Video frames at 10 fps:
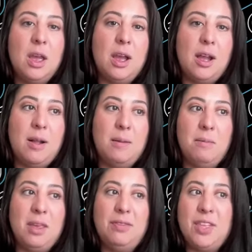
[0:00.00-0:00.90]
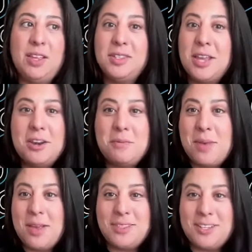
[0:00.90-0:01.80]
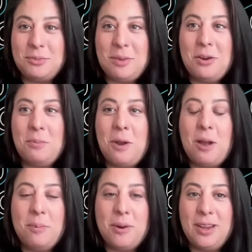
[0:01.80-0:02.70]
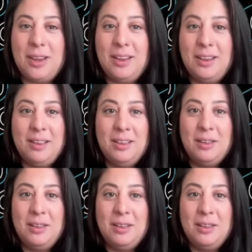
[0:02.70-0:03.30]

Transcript: If they send a message about a property,